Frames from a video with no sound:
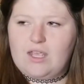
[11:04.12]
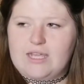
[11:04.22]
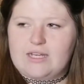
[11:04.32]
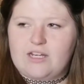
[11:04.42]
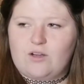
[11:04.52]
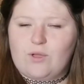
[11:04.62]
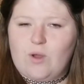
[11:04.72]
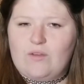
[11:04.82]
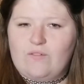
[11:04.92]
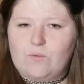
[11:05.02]
And I don't
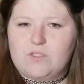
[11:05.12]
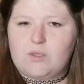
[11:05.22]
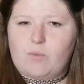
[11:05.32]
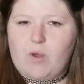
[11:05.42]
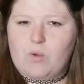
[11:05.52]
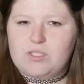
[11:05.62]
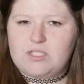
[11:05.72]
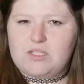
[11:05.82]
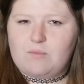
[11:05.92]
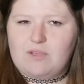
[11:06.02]
know if it was
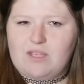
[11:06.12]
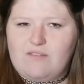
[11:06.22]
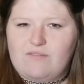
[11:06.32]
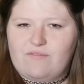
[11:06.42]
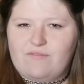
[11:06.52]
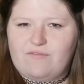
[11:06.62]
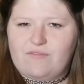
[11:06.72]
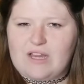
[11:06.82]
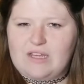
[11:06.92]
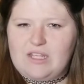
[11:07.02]
supposed to be
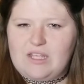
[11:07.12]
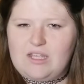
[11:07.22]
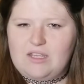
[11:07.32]
funny